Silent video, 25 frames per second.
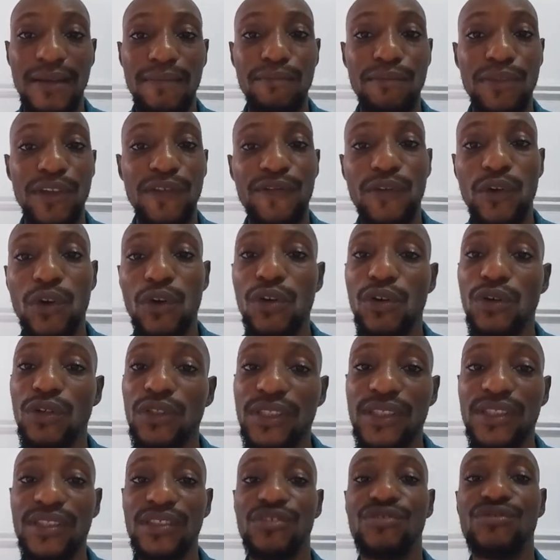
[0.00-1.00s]
before
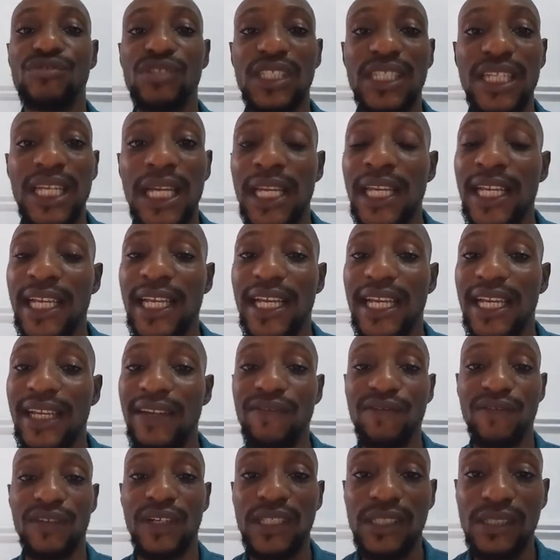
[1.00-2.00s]
considering any
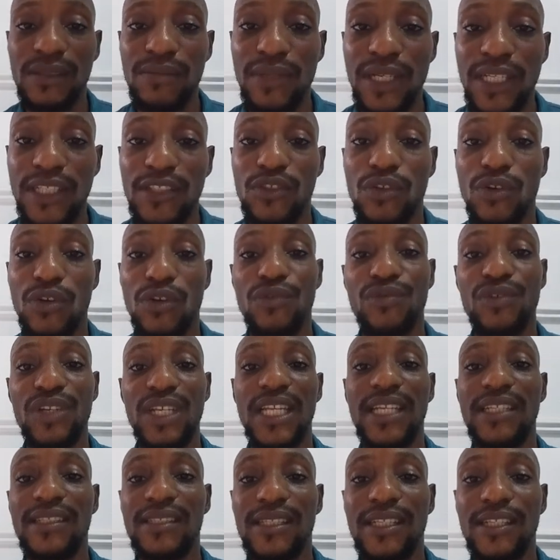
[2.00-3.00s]
investment or real
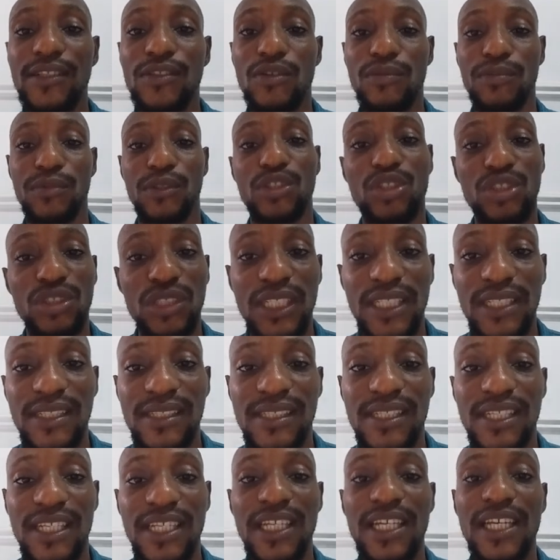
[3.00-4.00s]
estate
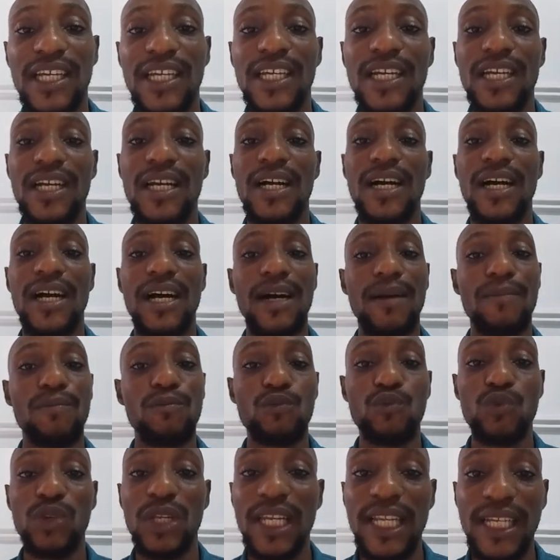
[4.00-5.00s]
opportunity um,
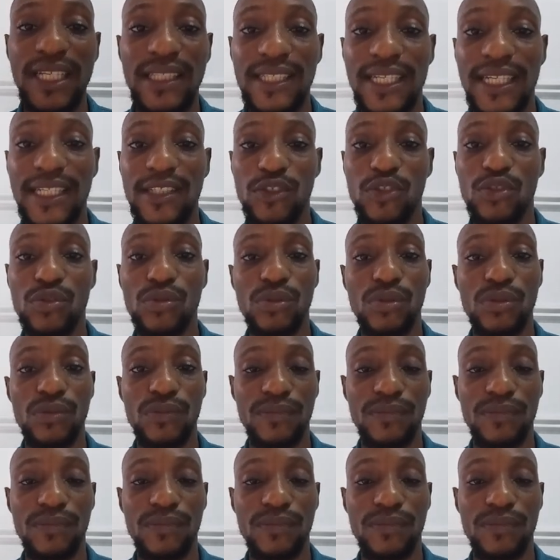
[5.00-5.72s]
related to